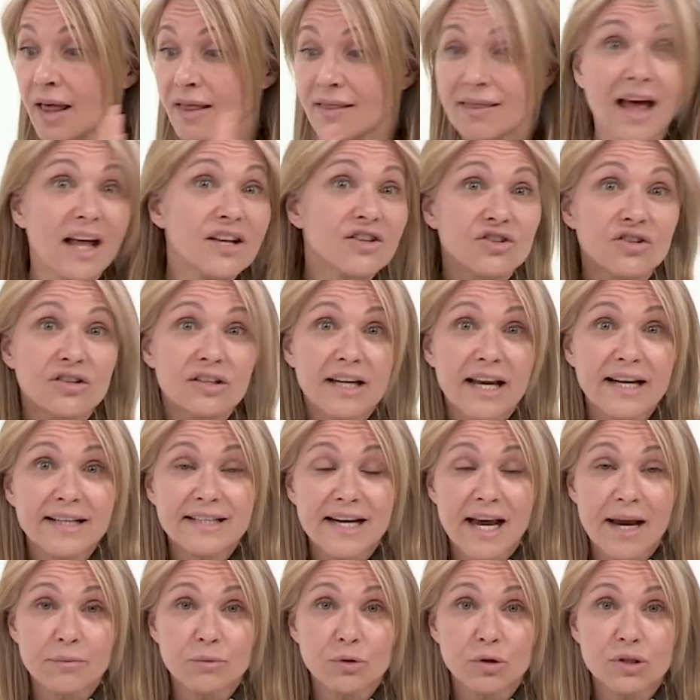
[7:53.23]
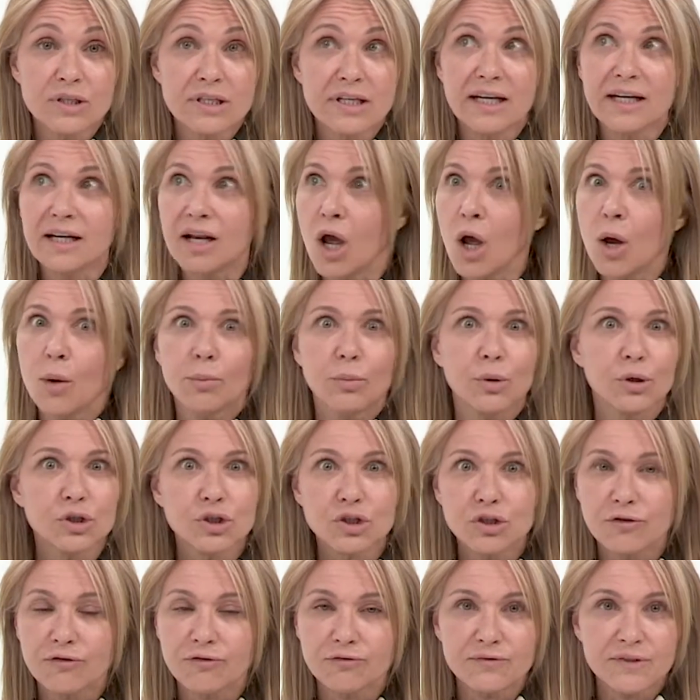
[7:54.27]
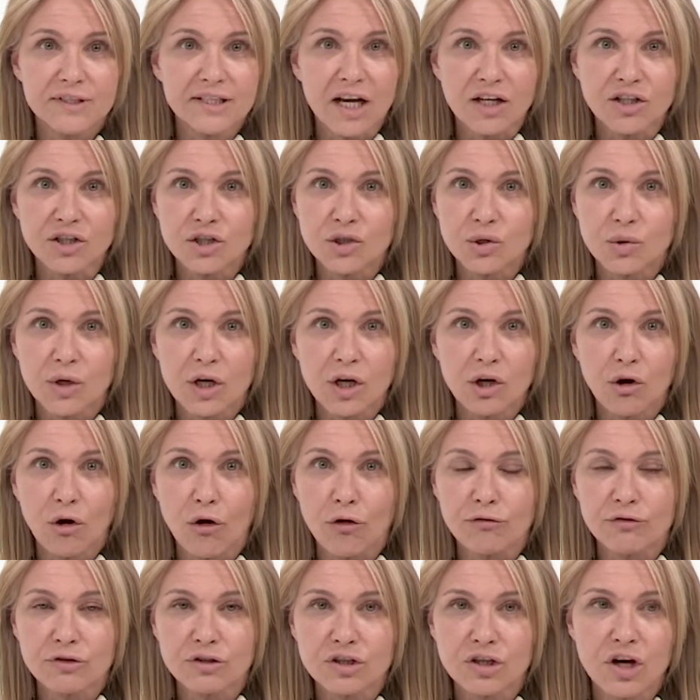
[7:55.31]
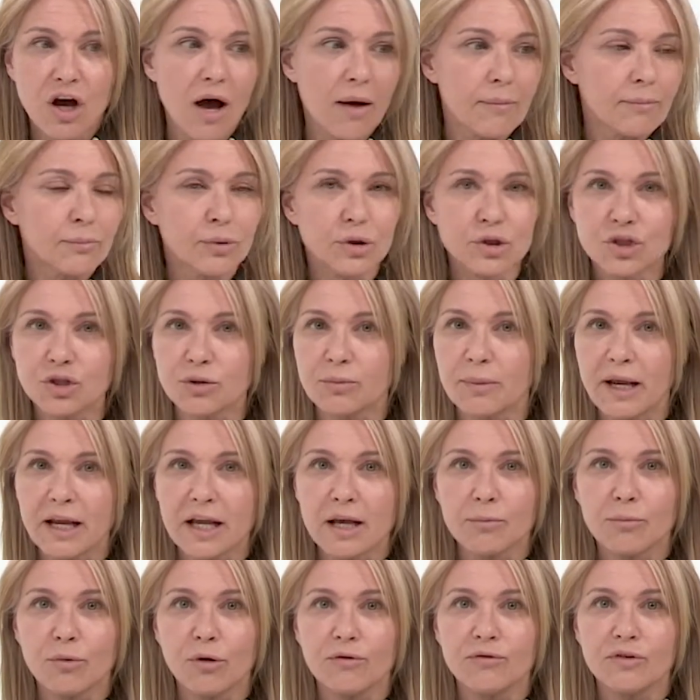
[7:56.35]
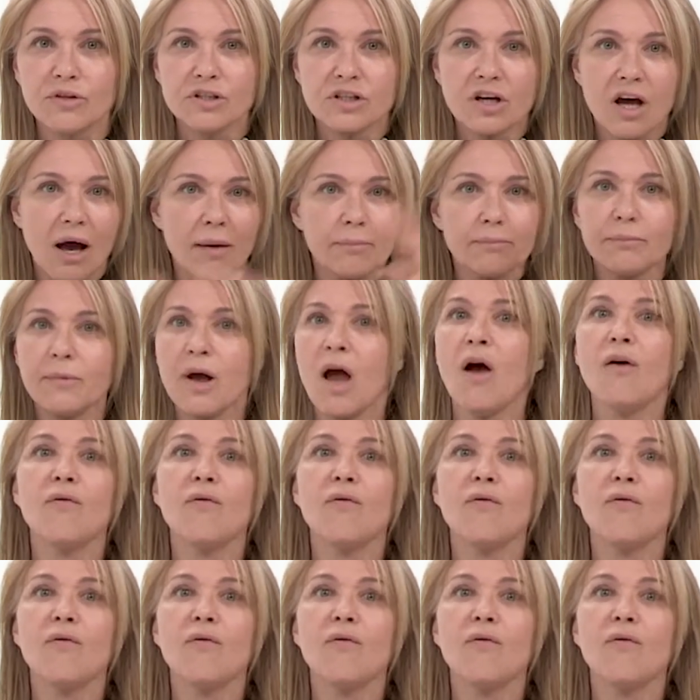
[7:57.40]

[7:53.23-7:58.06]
That's your daytime routine. Put your sunscreen over top, put your makeup over top,